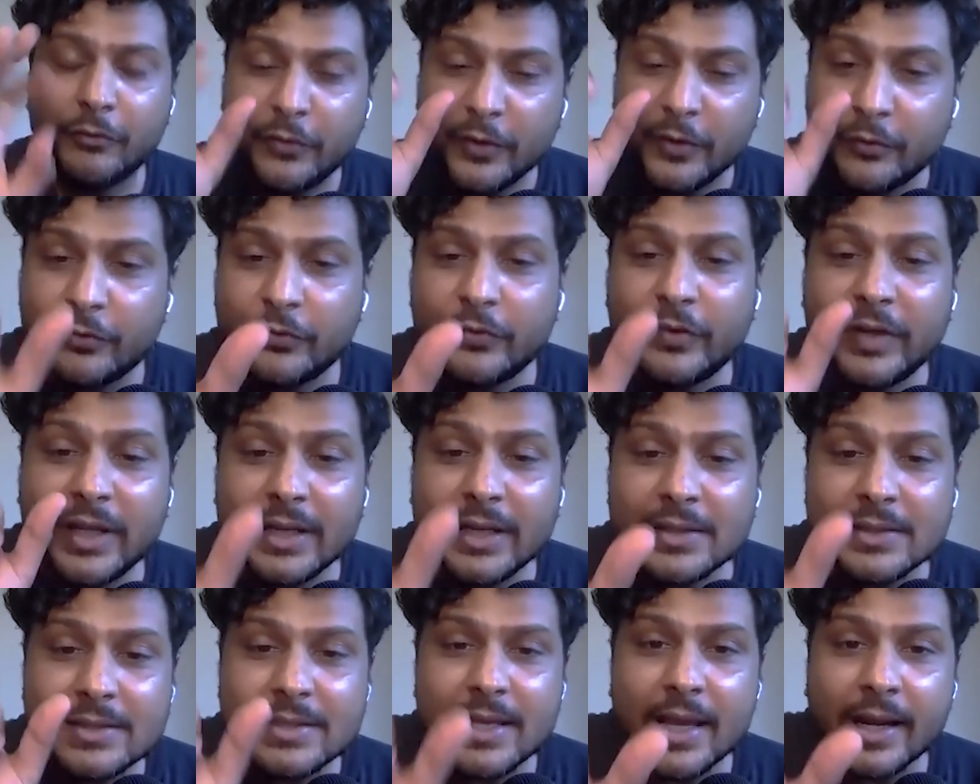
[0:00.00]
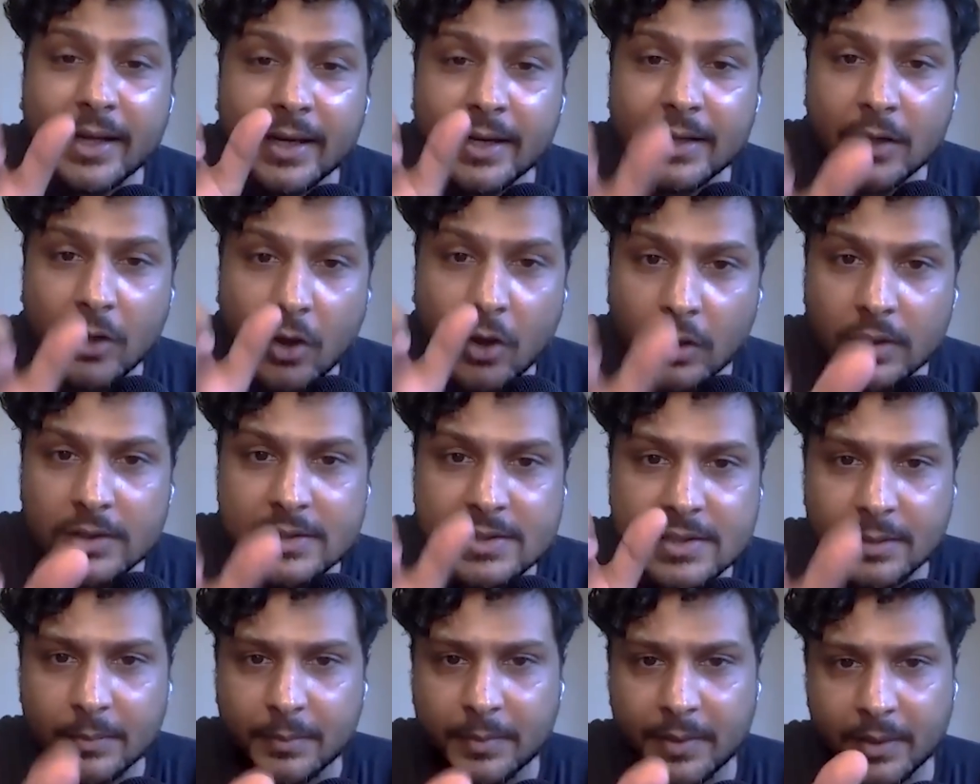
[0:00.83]
fifteen second
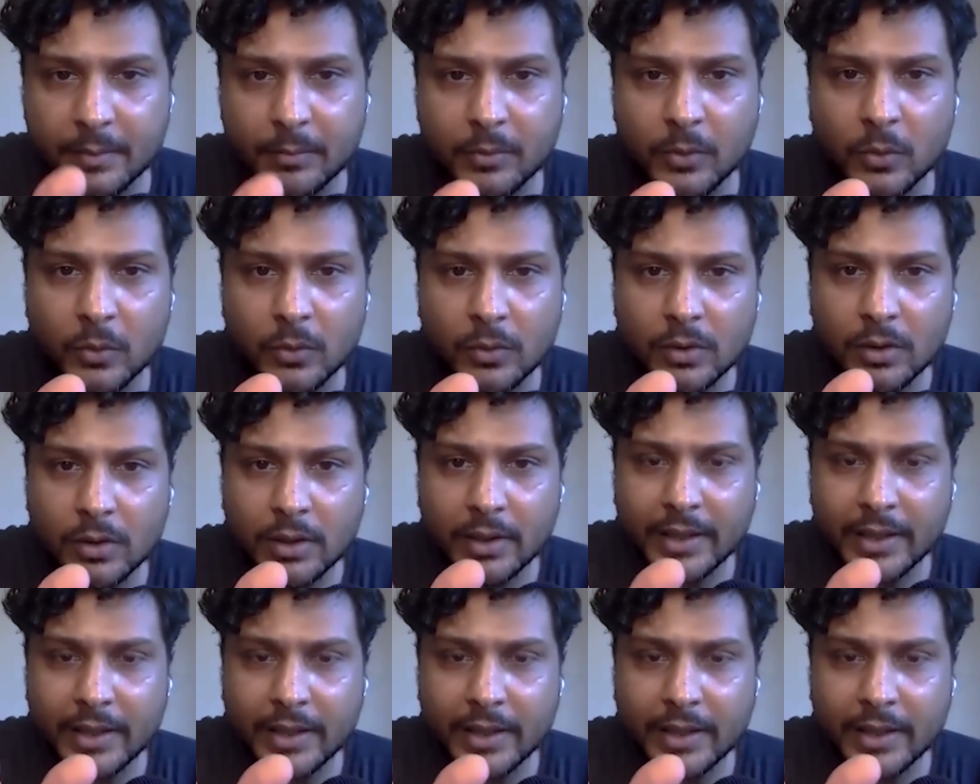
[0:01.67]
concept hai, bro.